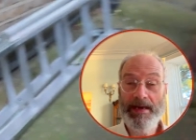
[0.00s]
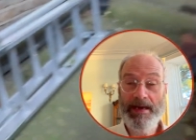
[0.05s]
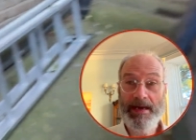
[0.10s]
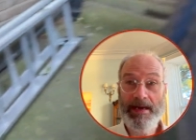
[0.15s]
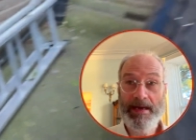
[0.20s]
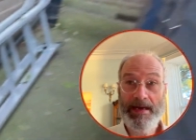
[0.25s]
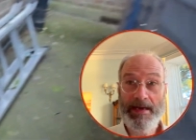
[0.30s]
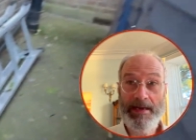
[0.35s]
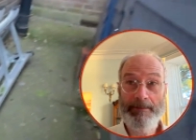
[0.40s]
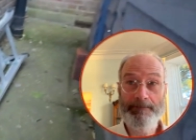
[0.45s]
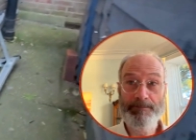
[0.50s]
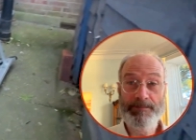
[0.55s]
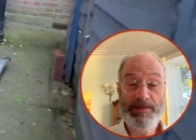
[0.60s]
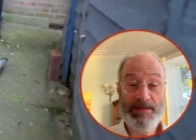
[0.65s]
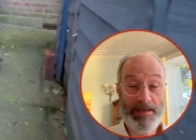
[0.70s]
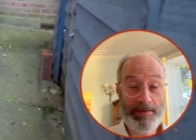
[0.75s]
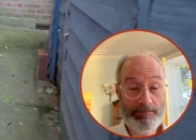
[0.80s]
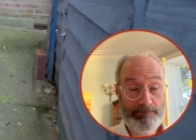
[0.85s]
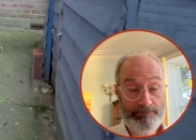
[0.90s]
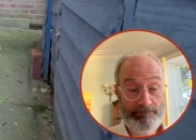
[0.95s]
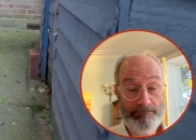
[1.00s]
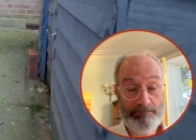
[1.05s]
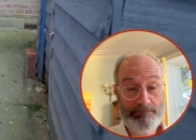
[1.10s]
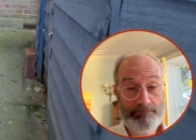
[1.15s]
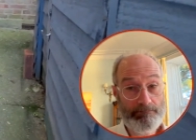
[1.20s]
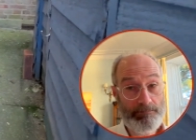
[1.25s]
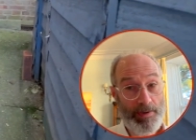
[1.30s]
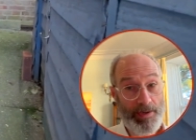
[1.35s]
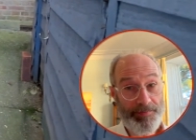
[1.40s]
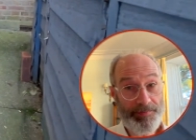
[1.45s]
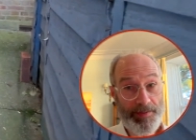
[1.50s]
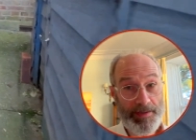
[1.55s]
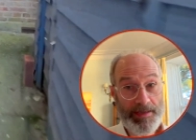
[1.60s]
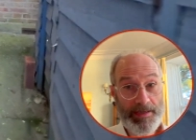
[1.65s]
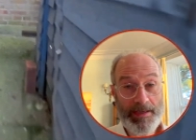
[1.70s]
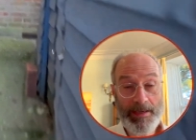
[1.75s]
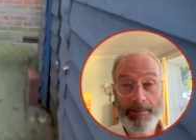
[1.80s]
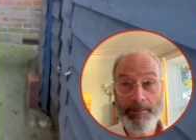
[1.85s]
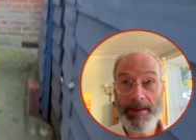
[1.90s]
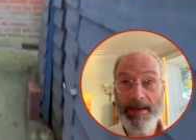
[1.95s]
So worth
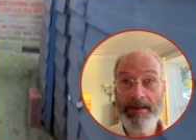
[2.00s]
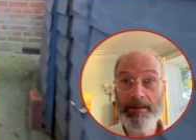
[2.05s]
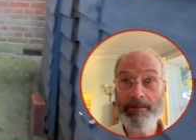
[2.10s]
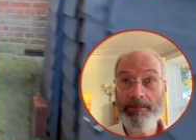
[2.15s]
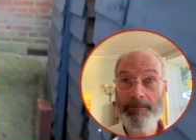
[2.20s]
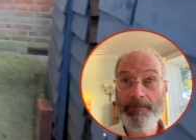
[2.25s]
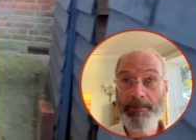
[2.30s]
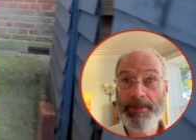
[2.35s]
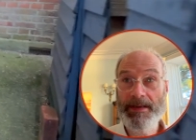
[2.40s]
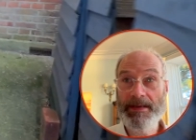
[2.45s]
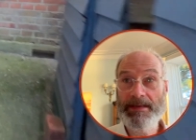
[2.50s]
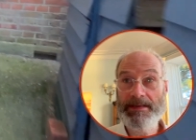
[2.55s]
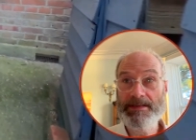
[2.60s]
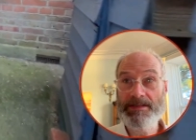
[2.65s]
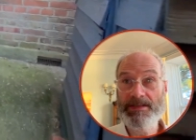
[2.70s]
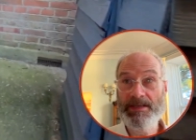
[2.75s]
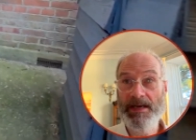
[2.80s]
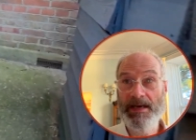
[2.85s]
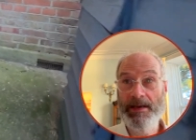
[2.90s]
thinking about. But